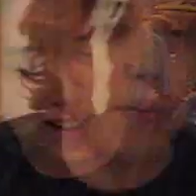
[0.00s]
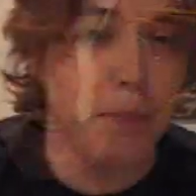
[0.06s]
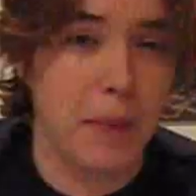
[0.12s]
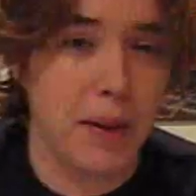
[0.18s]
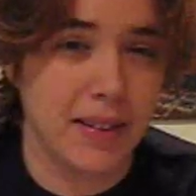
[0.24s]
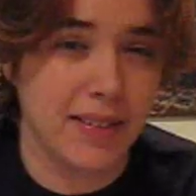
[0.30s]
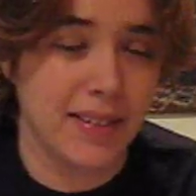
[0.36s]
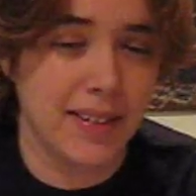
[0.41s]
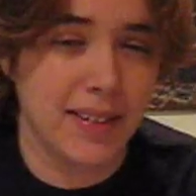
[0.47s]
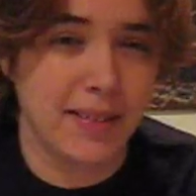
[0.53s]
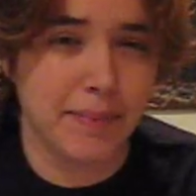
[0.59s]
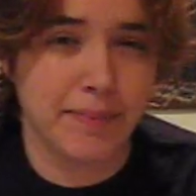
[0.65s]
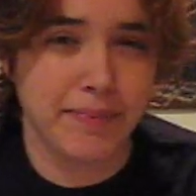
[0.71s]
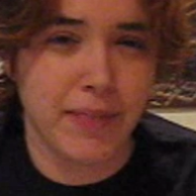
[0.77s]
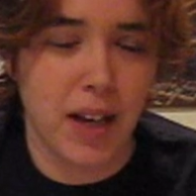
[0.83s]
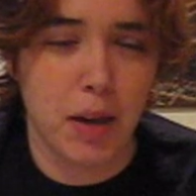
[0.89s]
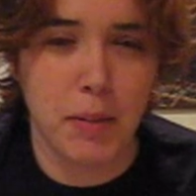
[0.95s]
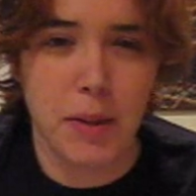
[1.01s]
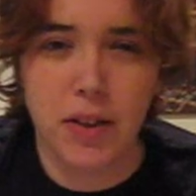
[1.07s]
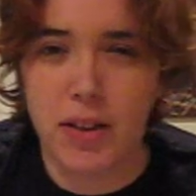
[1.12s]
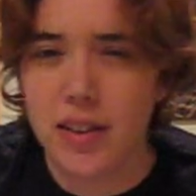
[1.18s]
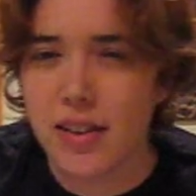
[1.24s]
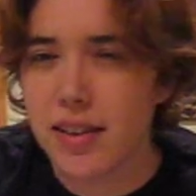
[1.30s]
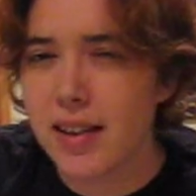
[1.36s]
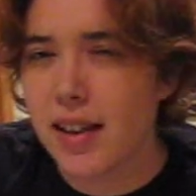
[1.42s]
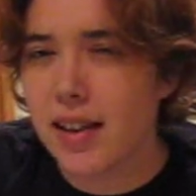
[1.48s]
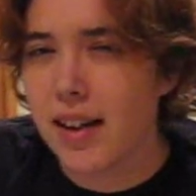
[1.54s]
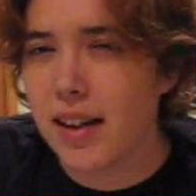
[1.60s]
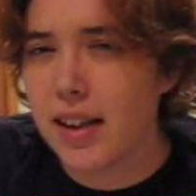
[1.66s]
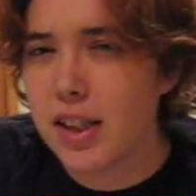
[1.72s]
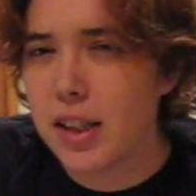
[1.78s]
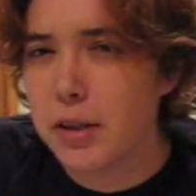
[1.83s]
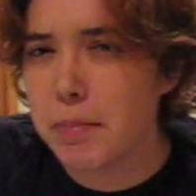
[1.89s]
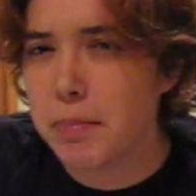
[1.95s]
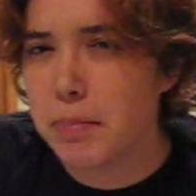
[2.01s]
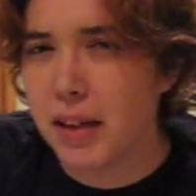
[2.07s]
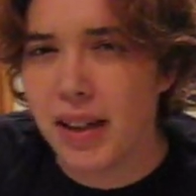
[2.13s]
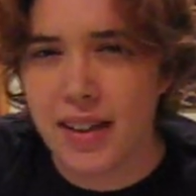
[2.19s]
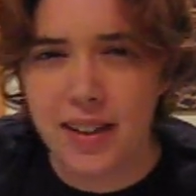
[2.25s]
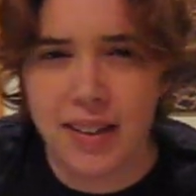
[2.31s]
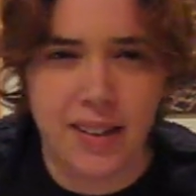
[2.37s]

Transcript: But um, how about instead I explain